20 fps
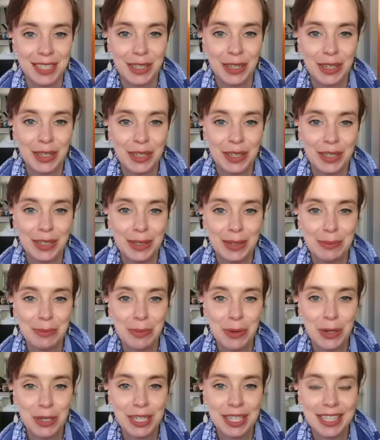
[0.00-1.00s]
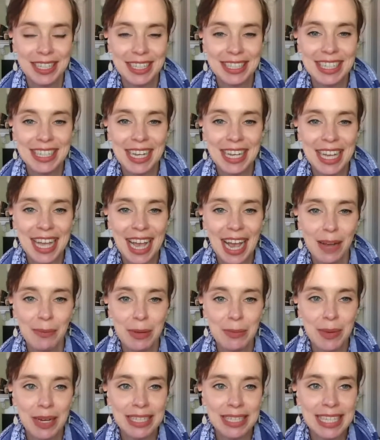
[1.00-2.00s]
Good morning, Kentucky.
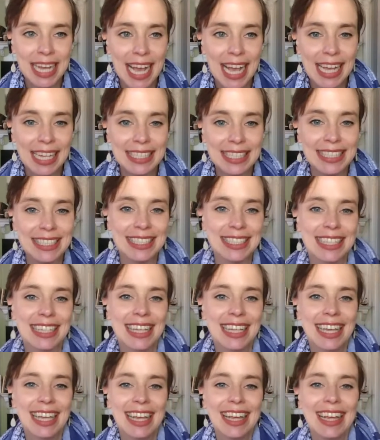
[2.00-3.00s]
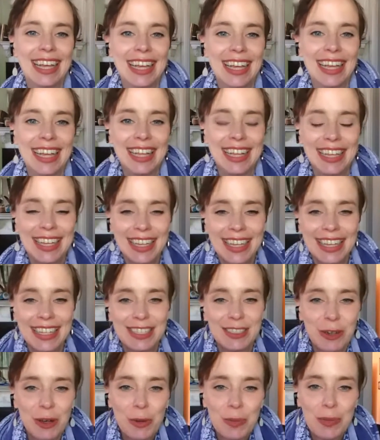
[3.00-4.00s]
Happy Monday.
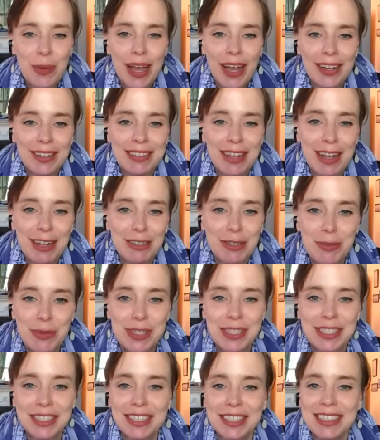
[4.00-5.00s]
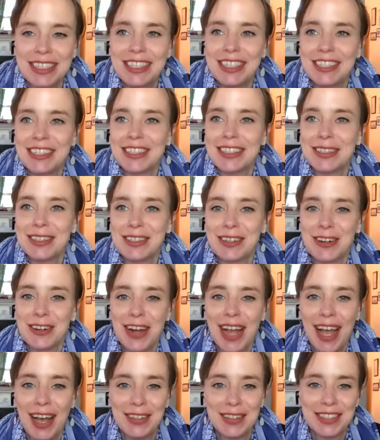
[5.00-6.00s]
It's your old pal, Dr. Brislin here, her
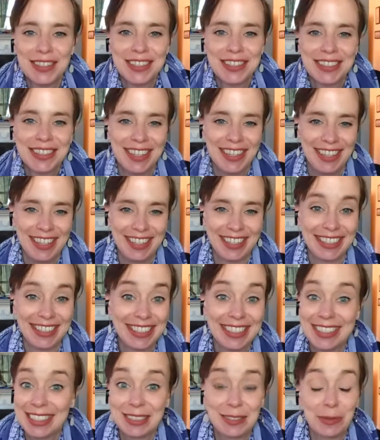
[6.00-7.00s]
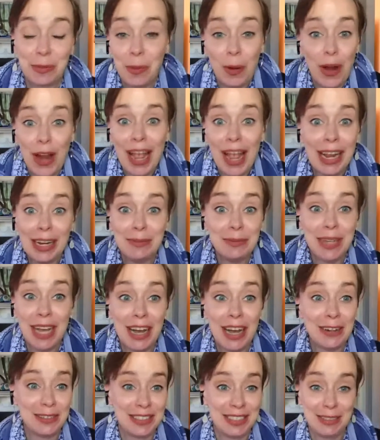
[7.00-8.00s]
house. It's where I am
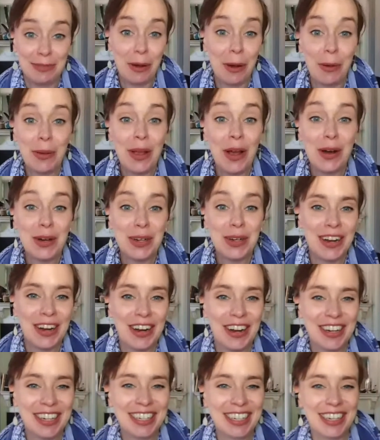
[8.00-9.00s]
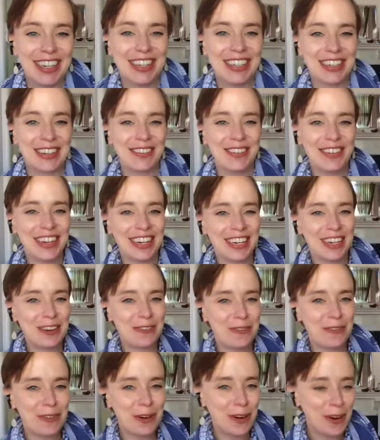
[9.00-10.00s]
now. It's where we all are. We're here
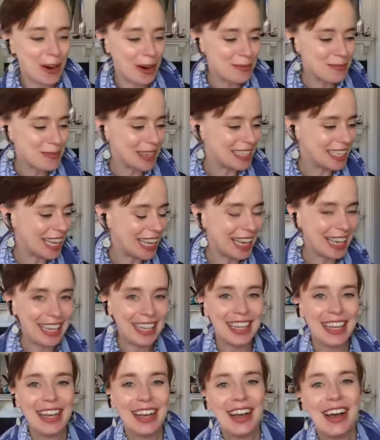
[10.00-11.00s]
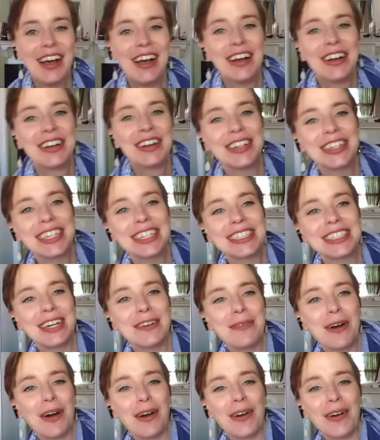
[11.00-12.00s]
for our Monday cooking
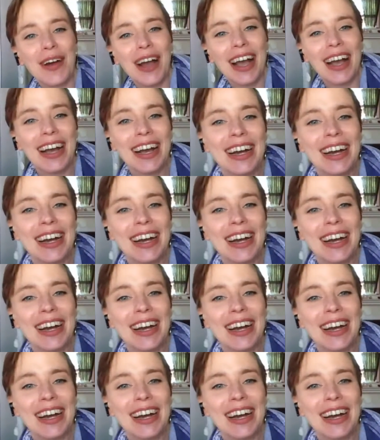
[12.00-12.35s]
demo.